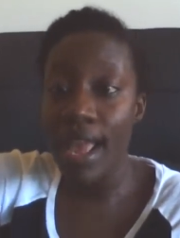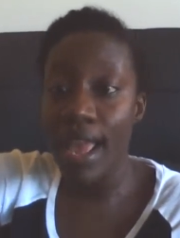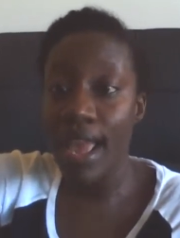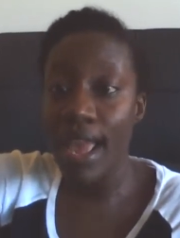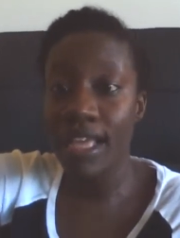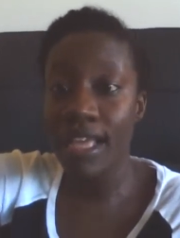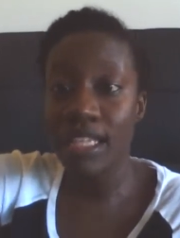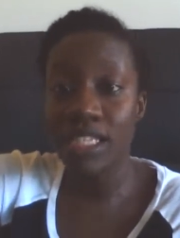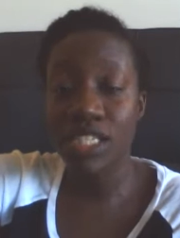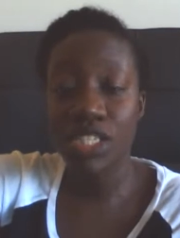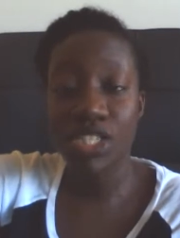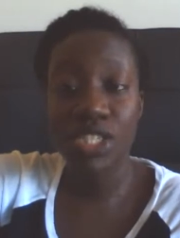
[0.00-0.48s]

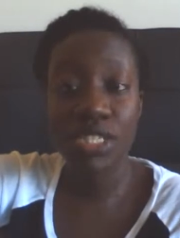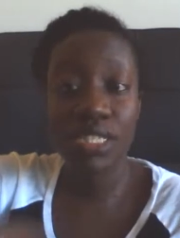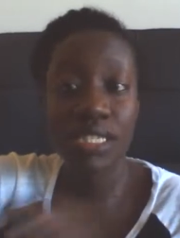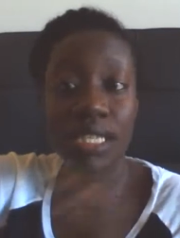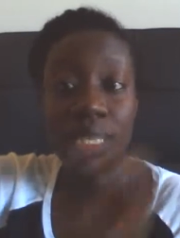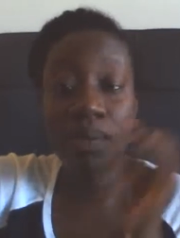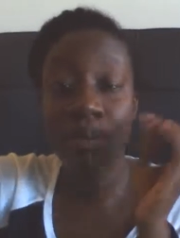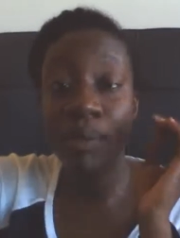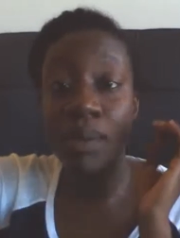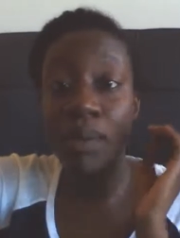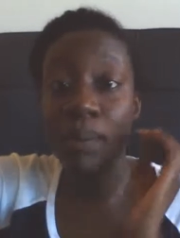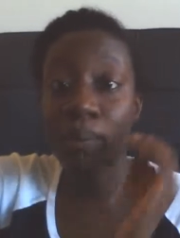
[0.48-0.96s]
and to just
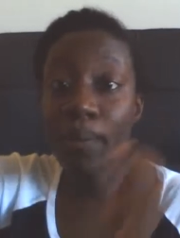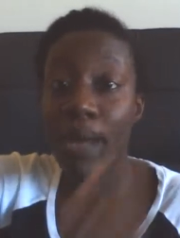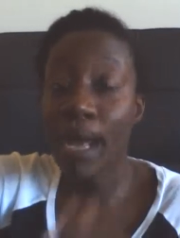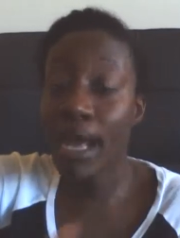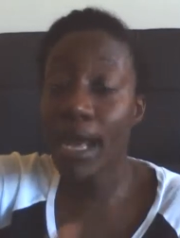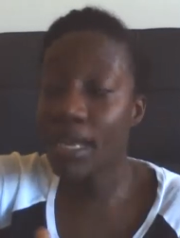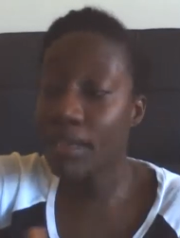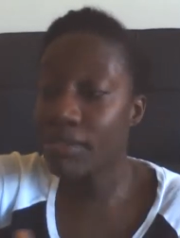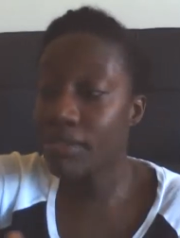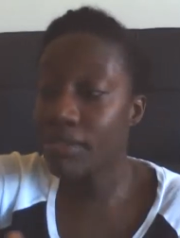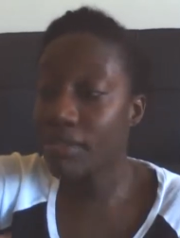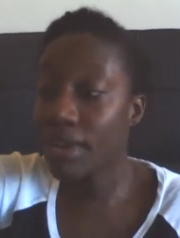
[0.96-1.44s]
keep your
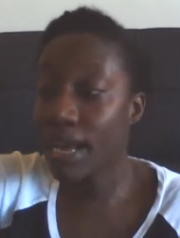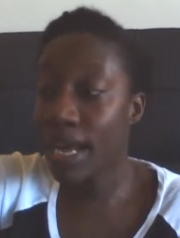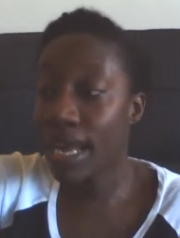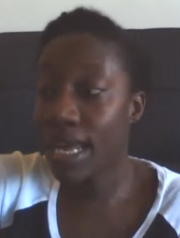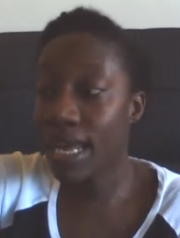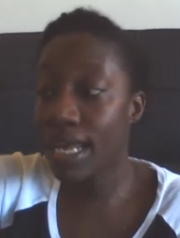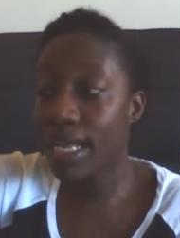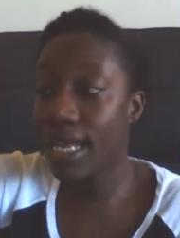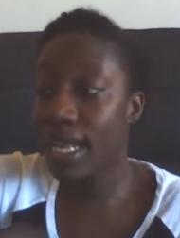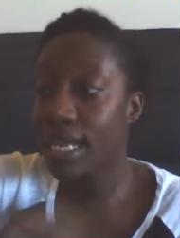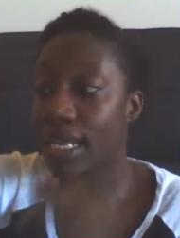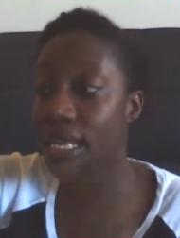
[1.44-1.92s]
mind
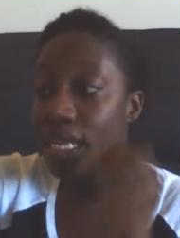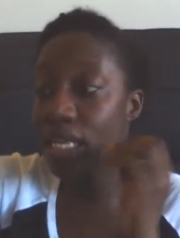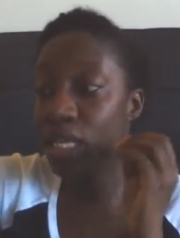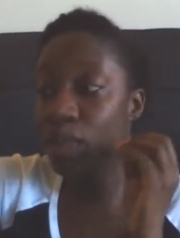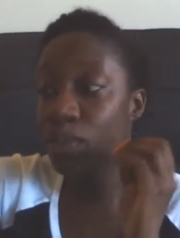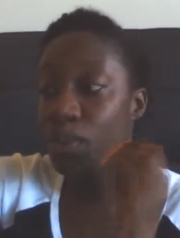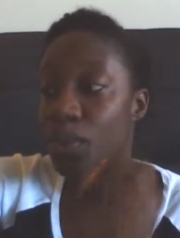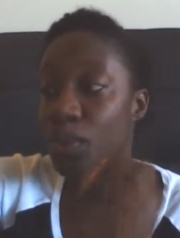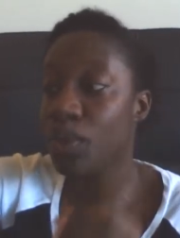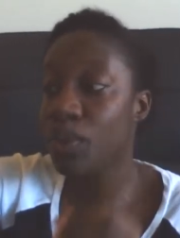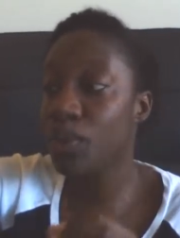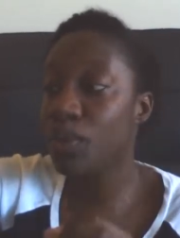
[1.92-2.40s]
right and
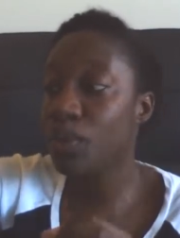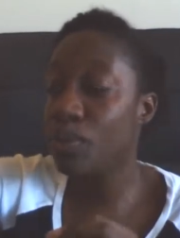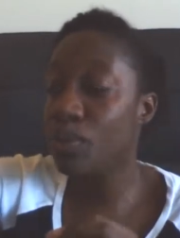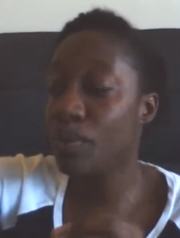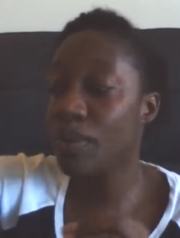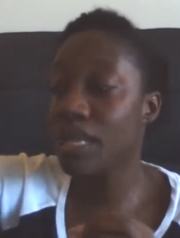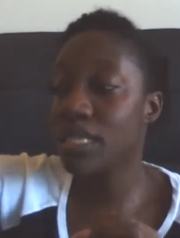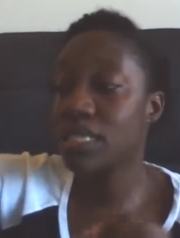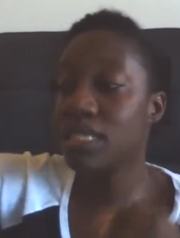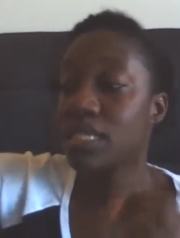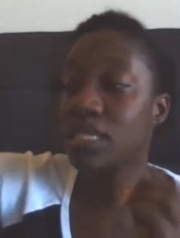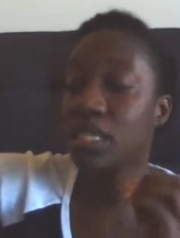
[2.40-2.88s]
keep you
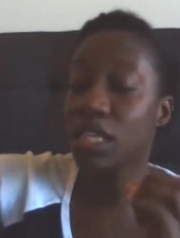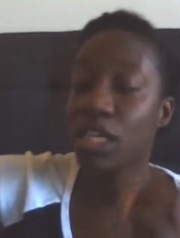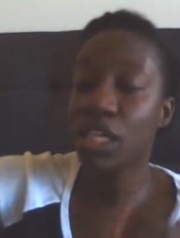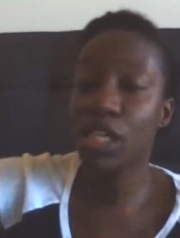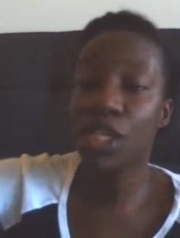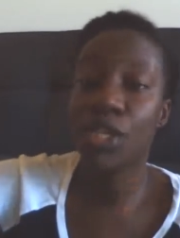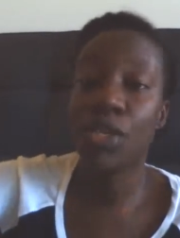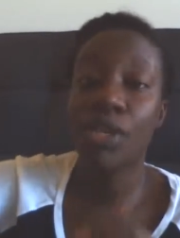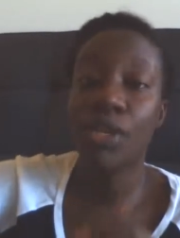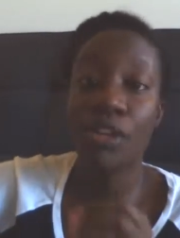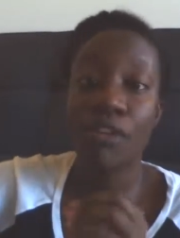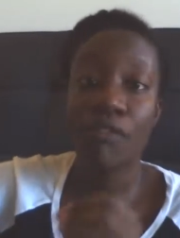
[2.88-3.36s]
mentally
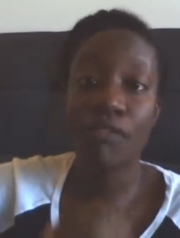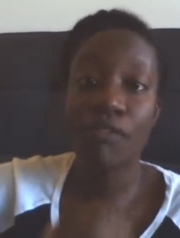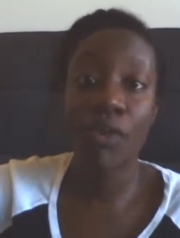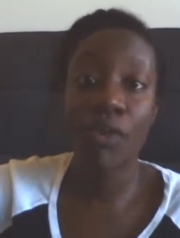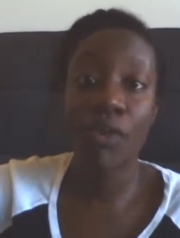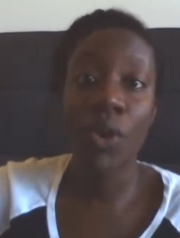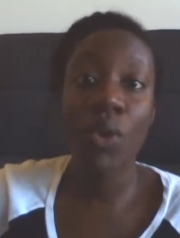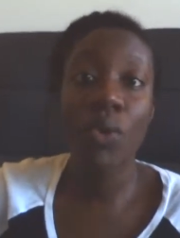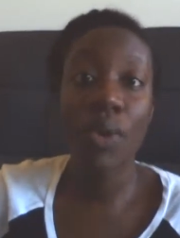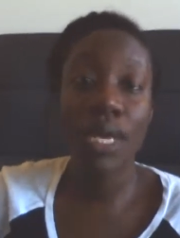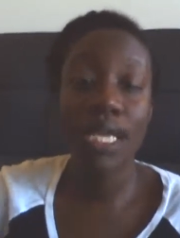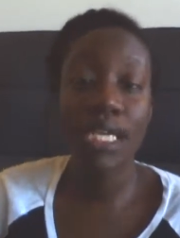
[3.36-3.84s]
alert and
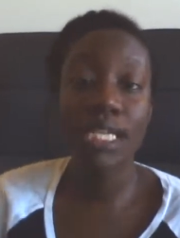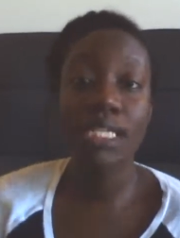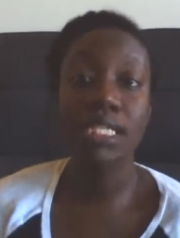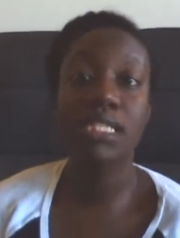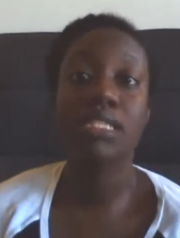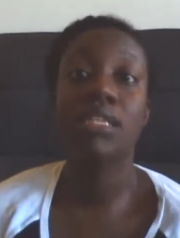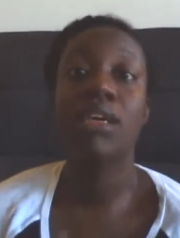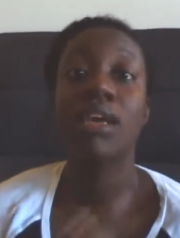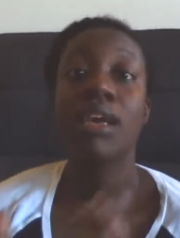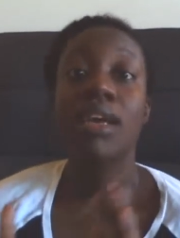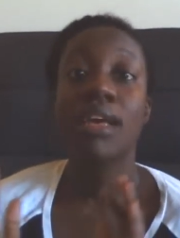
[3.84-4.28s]
focused,